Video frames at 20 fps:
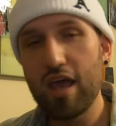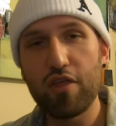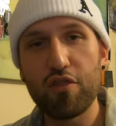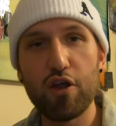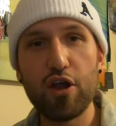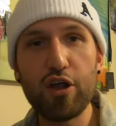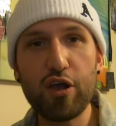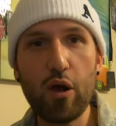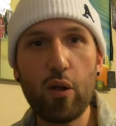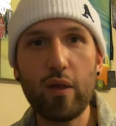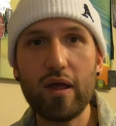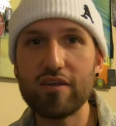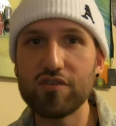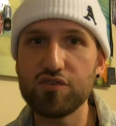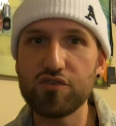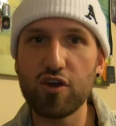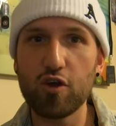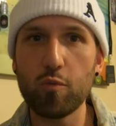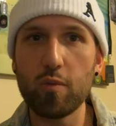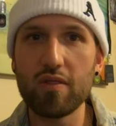there you go, ladies
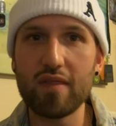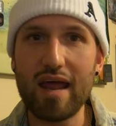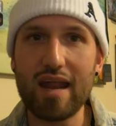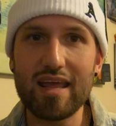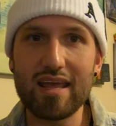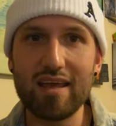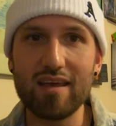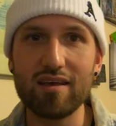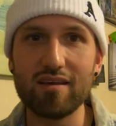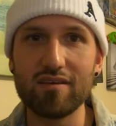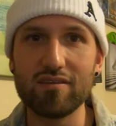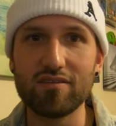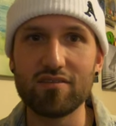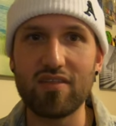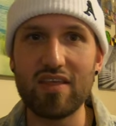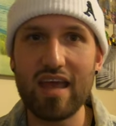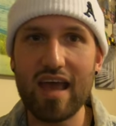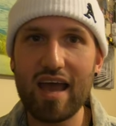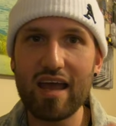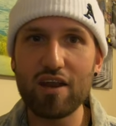and gentlemen. That is
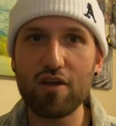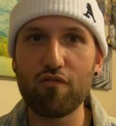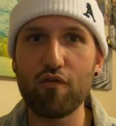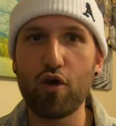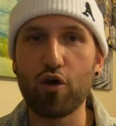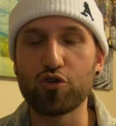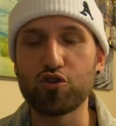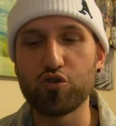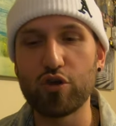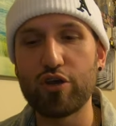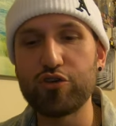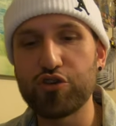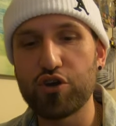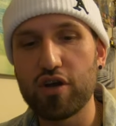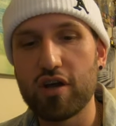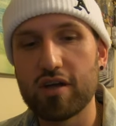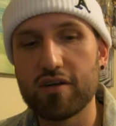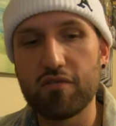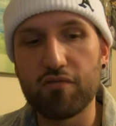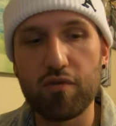the end of our treasure
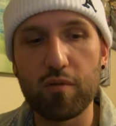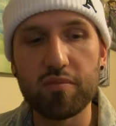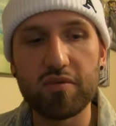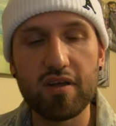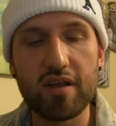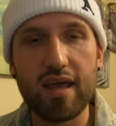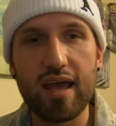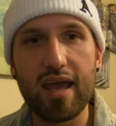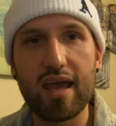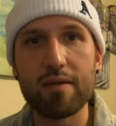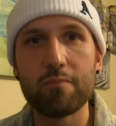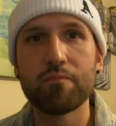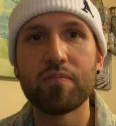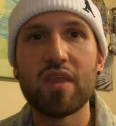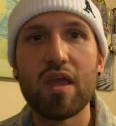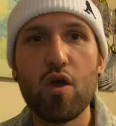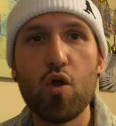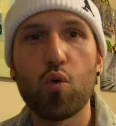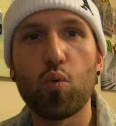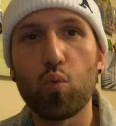hunt from today.
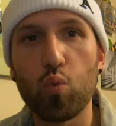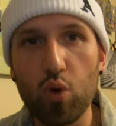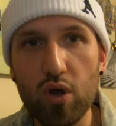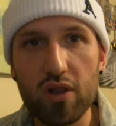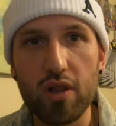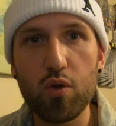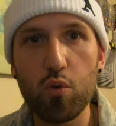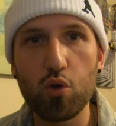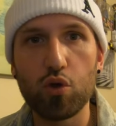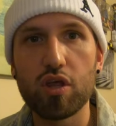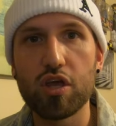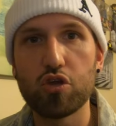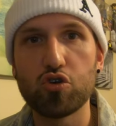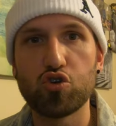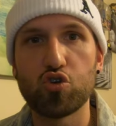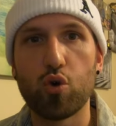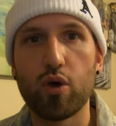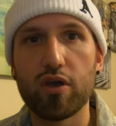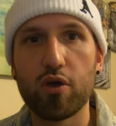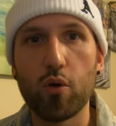Really, really
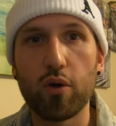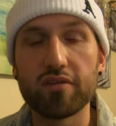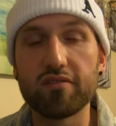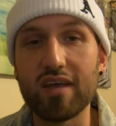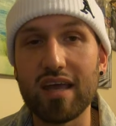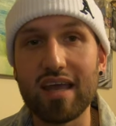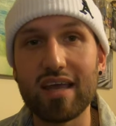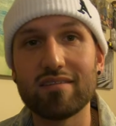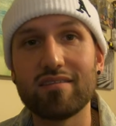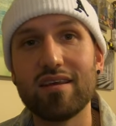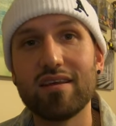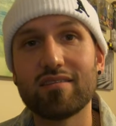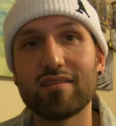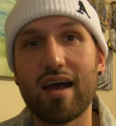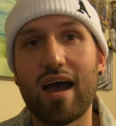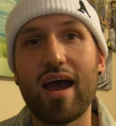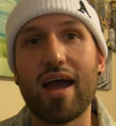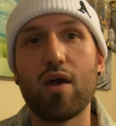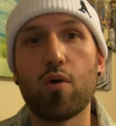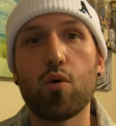enjoy going to Antiques,
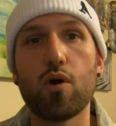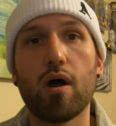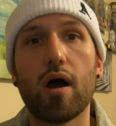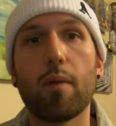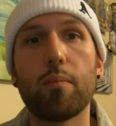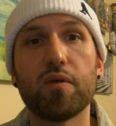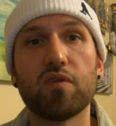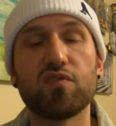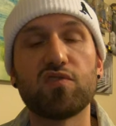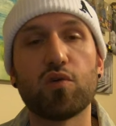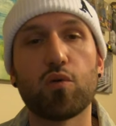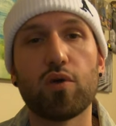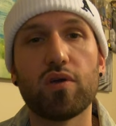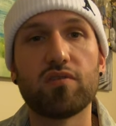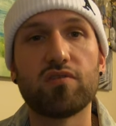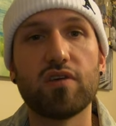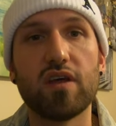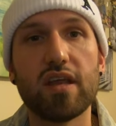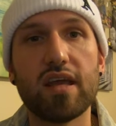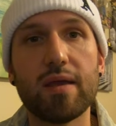Iowa up in Story
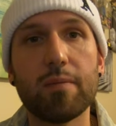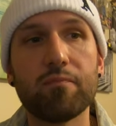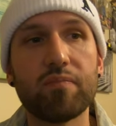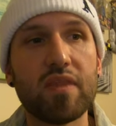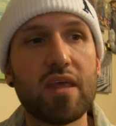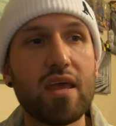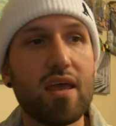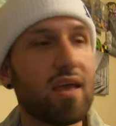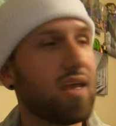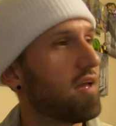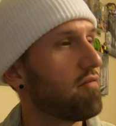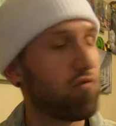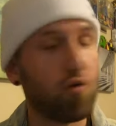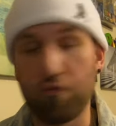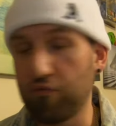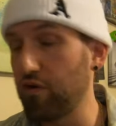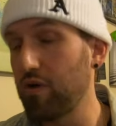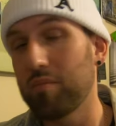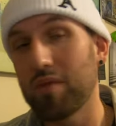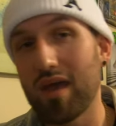City. If you're
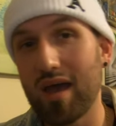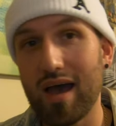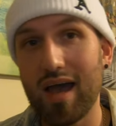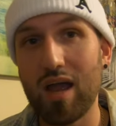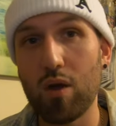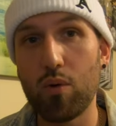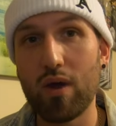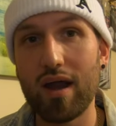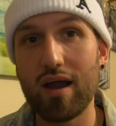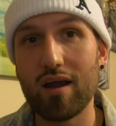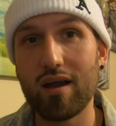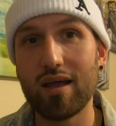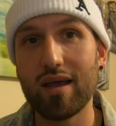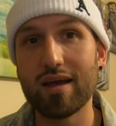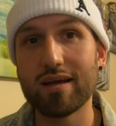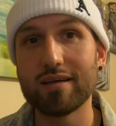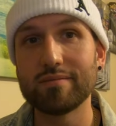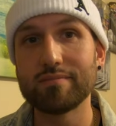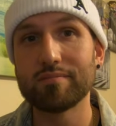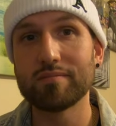from the Iowa area,